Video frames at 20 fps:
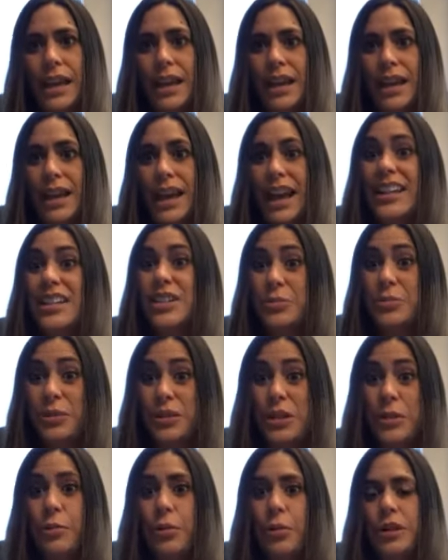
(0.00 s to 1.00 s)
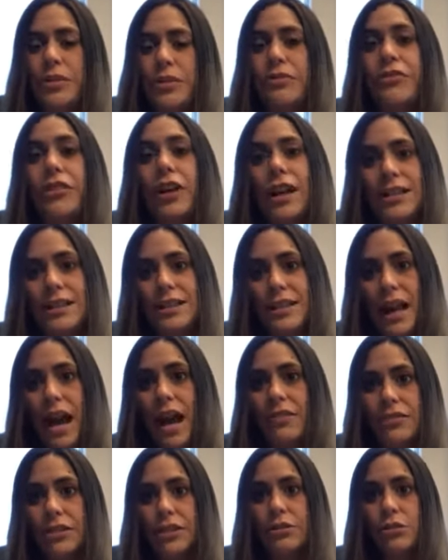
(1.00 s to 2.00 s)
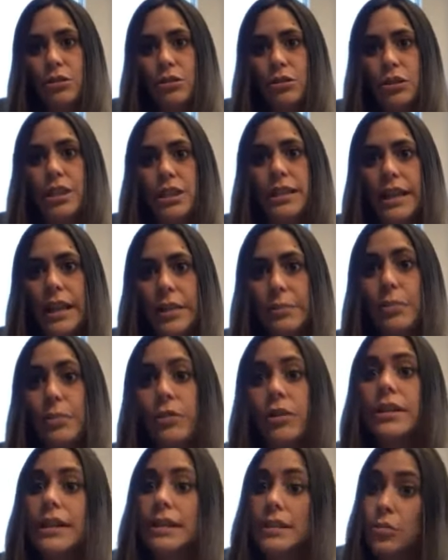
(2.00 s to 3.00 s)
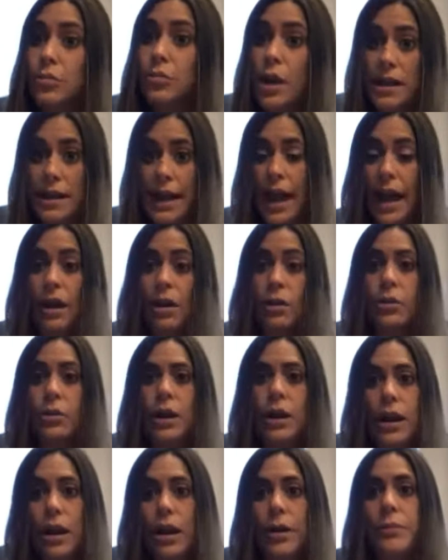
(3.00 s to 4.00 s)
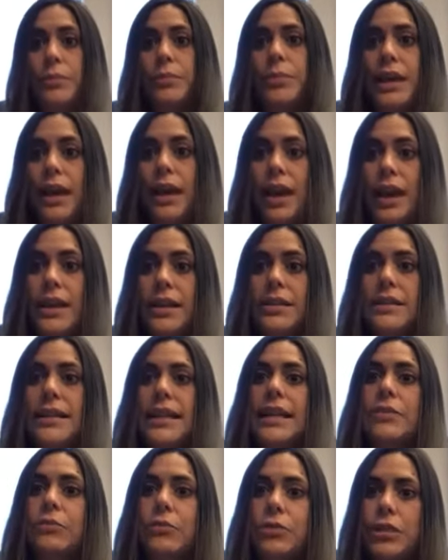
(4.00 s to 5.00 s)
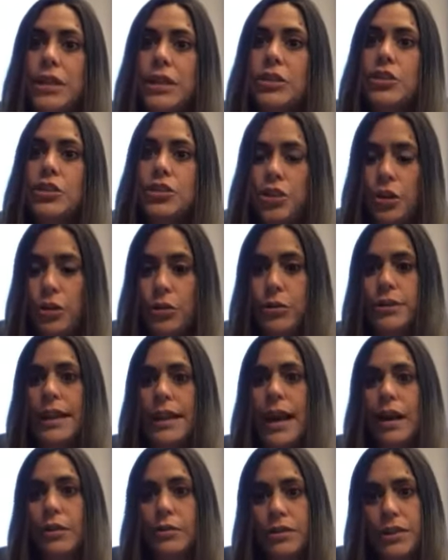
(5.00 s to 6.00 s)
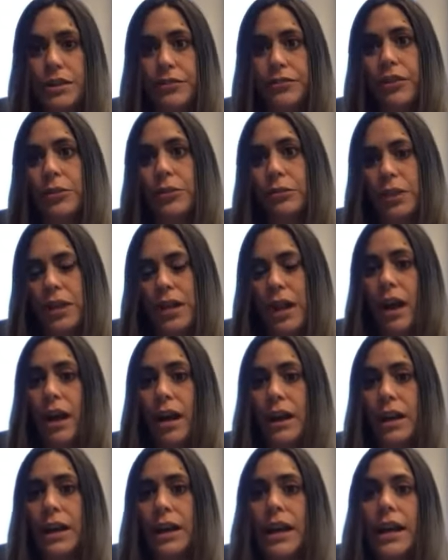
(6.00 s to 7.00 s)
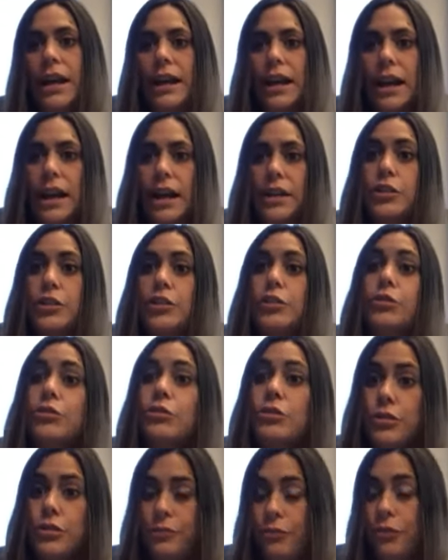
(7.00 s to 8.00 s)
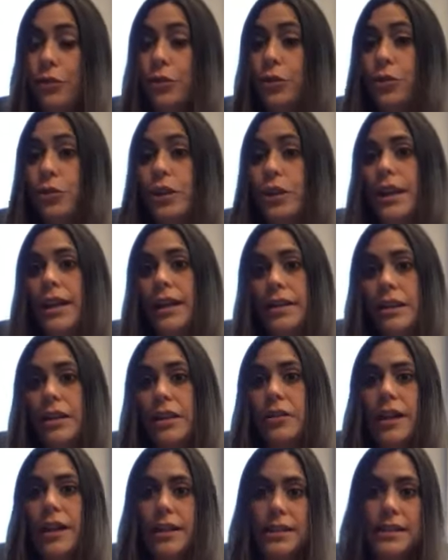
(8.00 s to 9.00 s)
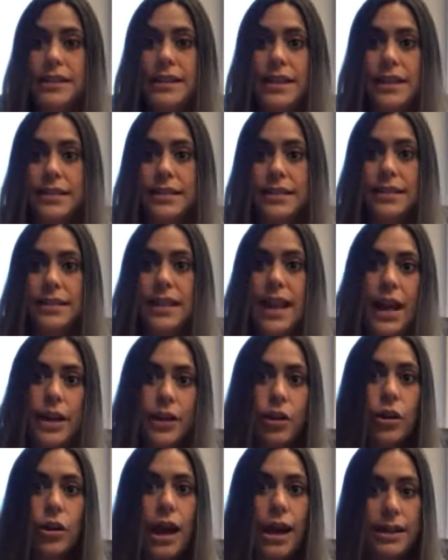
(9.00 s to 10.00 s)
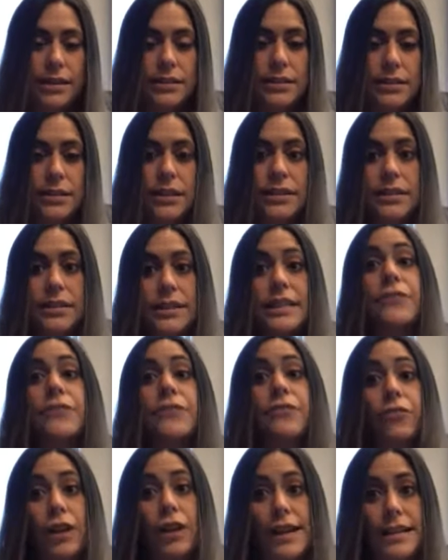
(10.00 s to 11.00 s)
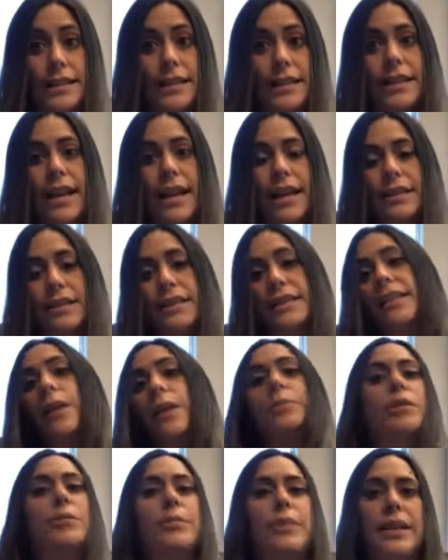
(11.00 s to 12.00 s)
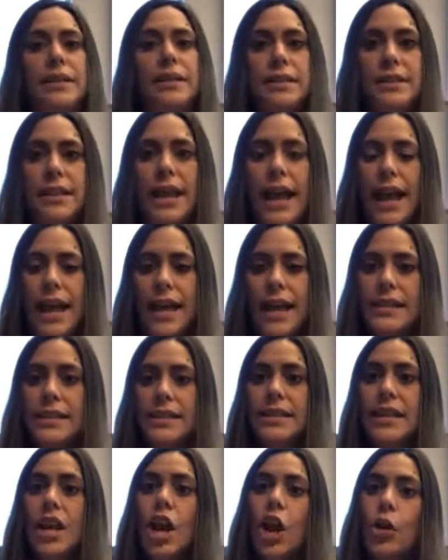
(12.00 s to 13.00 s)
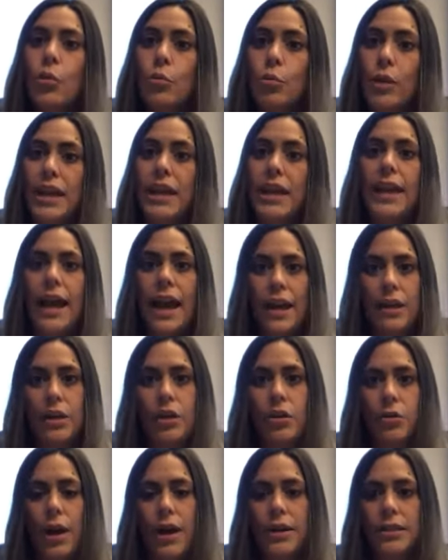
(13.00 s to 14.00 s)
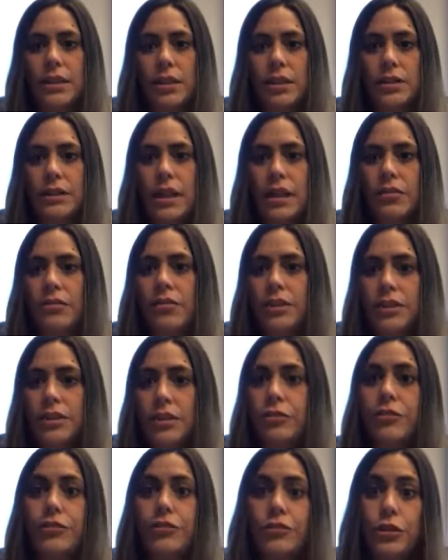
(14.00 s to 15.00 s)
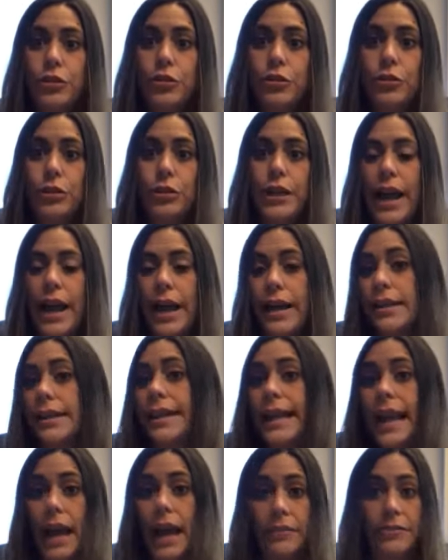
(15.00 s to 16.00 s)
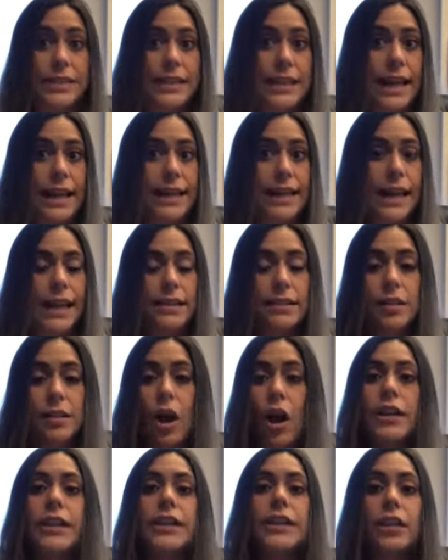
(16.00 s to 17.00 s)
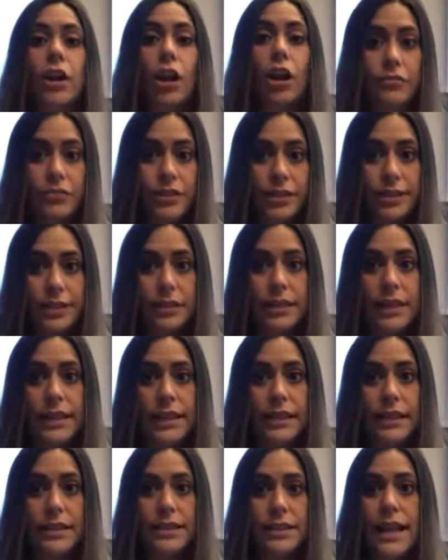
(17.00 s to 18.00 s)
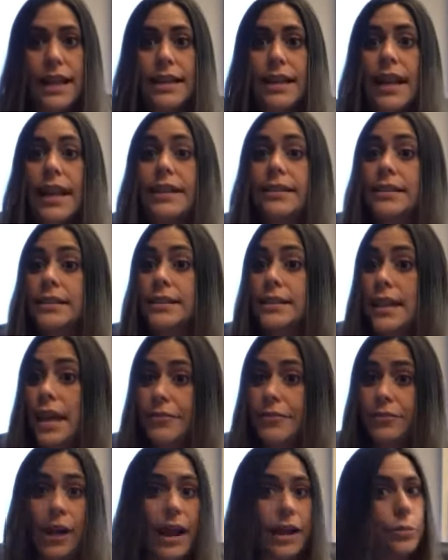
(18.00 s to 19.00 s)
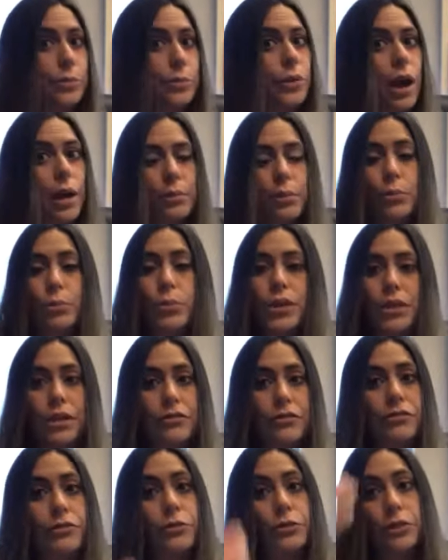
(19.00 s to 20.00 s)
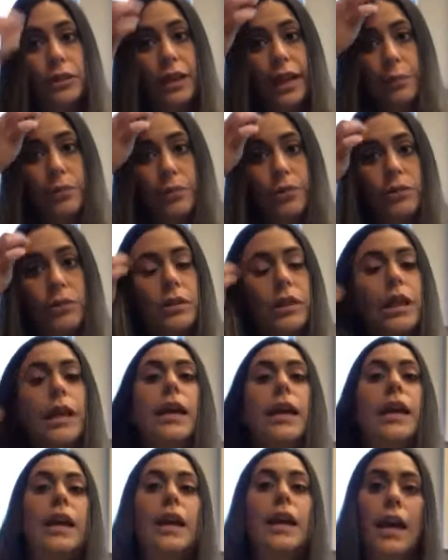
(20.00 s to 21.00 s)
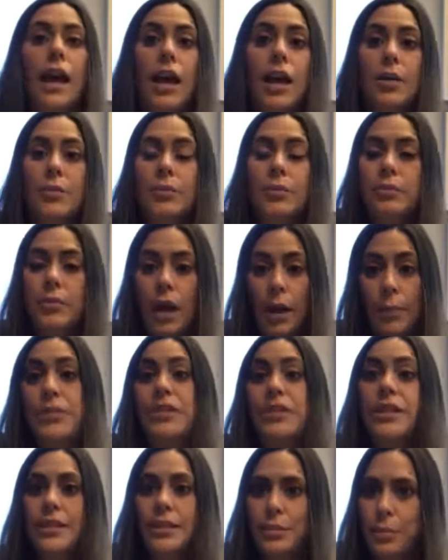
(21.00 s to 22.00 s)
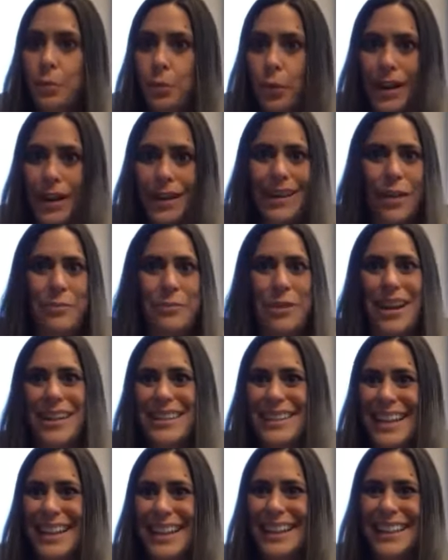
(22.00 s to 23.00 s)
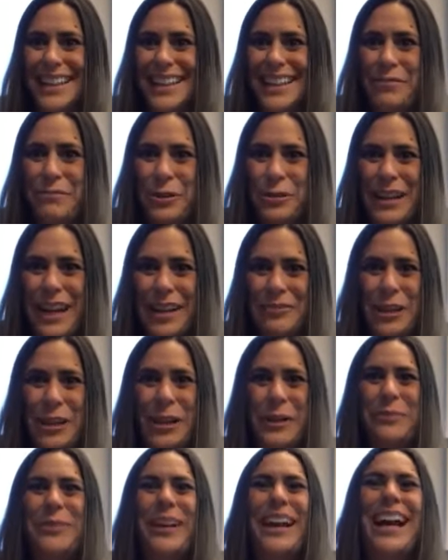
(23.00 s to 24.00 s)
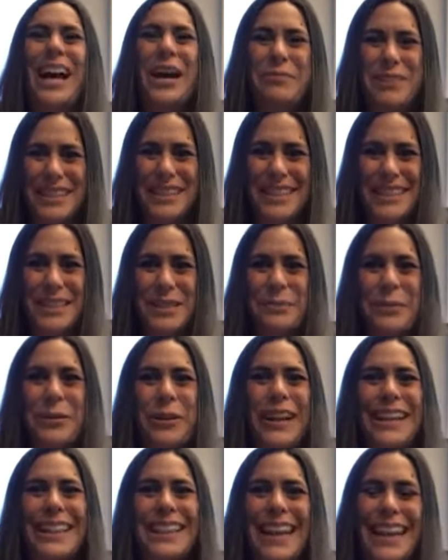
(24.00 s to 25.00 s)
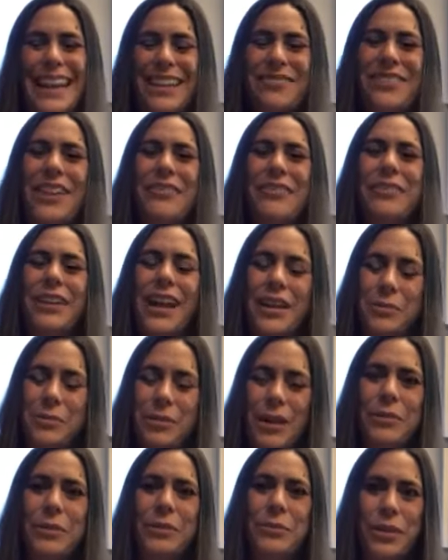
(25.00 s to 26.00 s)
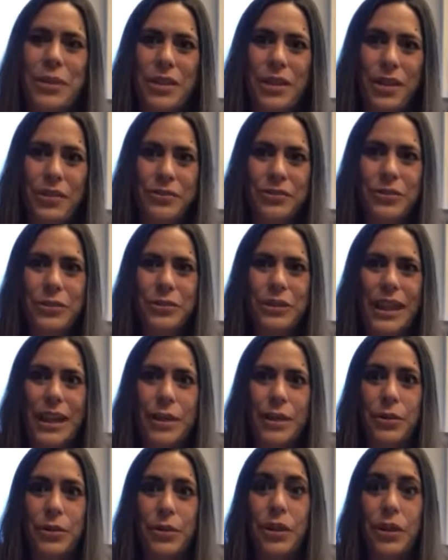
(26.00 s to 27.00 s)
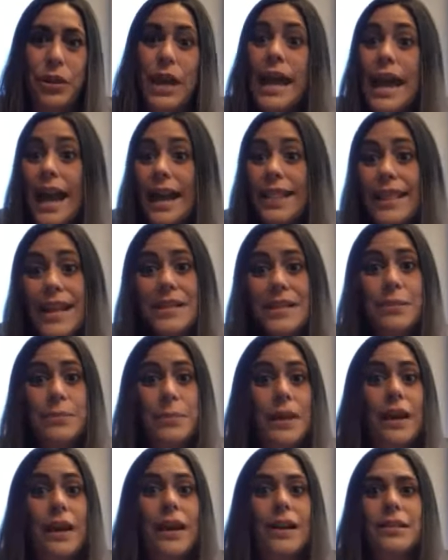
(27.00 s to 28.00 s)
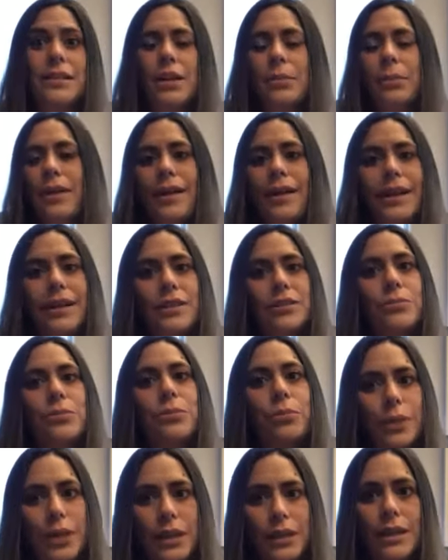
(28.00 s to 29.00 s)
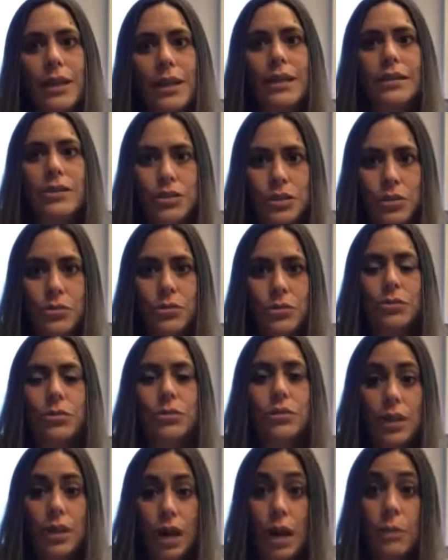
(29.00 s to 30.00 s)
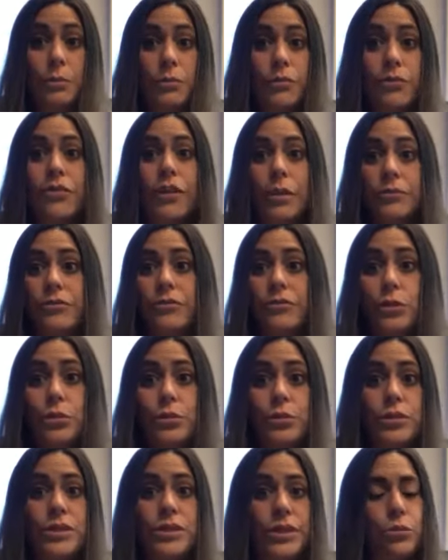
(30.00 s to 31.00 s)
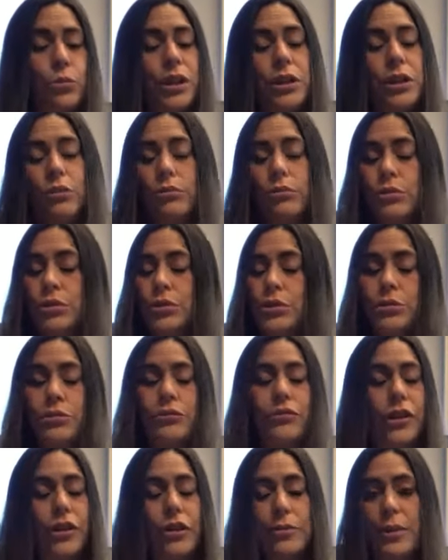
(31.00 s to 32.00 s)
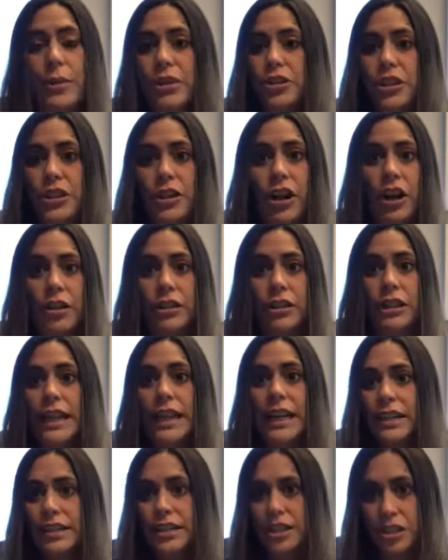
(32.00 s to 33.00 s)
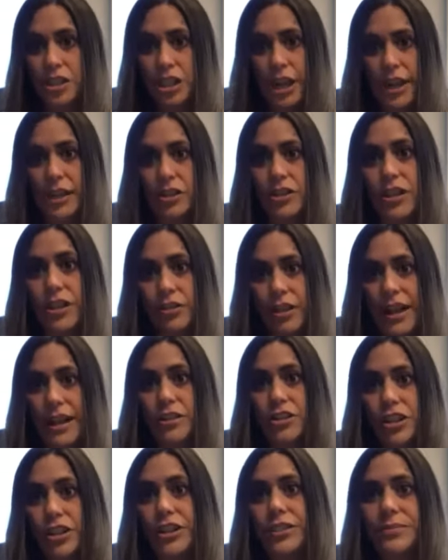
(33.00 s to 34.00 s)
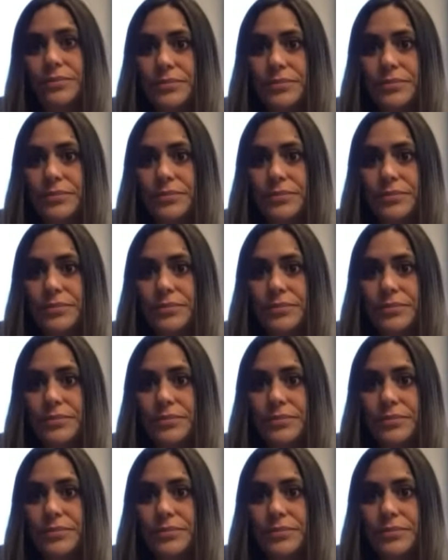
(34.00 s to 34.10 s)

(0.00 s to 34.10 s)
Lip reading: And it's really important for us to have a nutrition label, at least right now, because it really shows how different we are. New food in the United States is categorized as different than supplements, and we categorize ourselves as a food, and the FDA has audited our facilities and has never had a problem with our food label. Up to this point, I'm not saying that they won't ever, but up to this point, they have never had a problem with our food label. And that's because our products really do come from foods, and we don't do very much at all to change their nature.